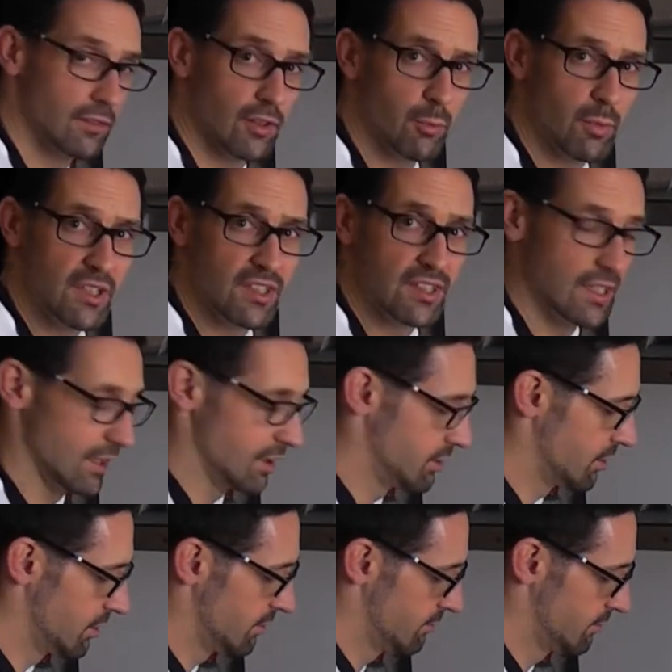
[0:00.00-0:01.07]
The meat's nearly
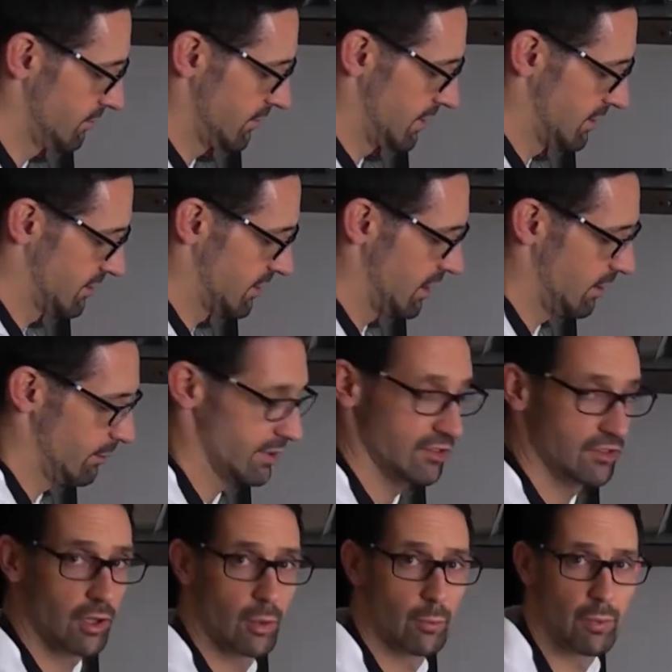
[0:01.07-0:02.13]
done. I'll put a little bit of
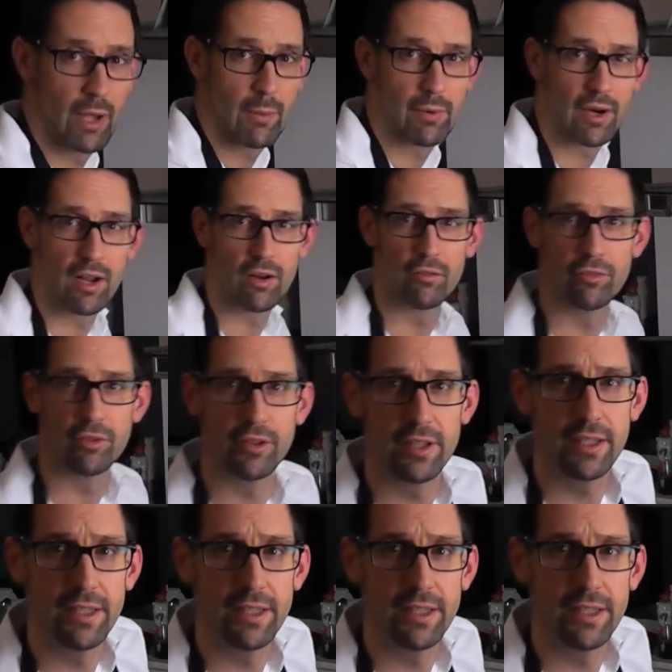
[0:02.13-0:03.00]
salt and pepper out for